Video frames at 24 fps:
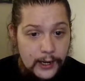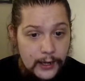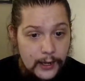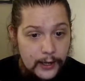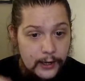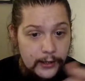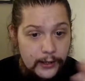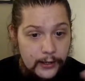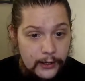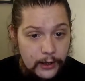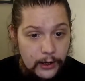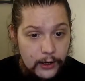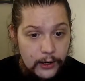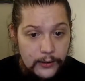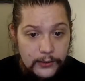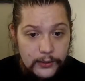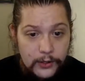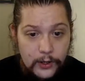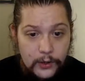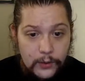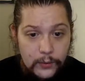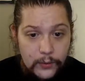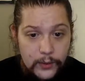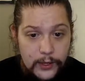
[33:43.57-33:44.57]
on
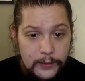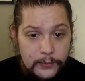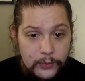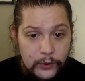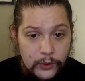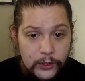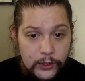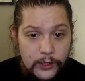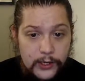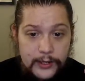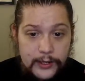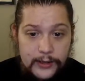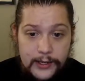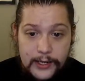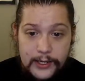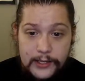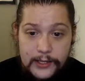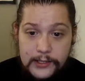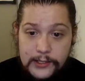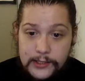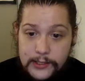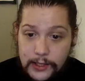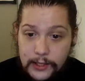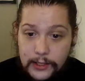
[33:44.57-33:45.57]
the Kuwait border, and
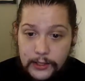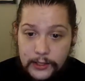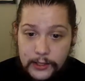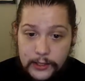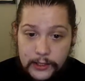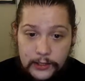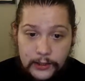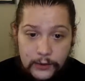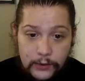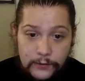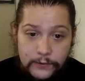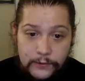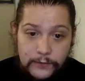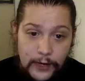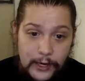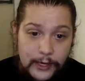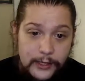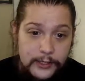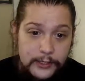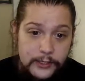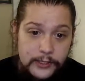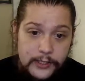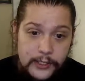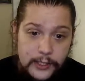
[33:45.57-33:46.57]
then suddenly you'll
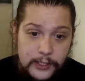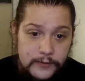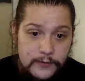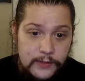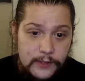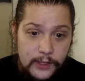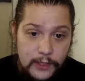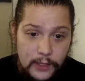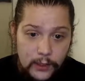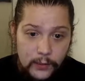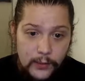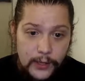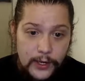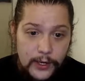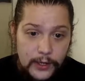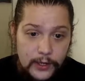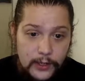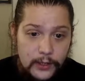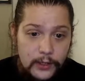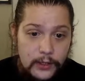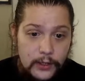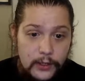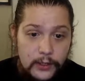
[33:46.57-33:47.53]
find yourselves in Kuwait."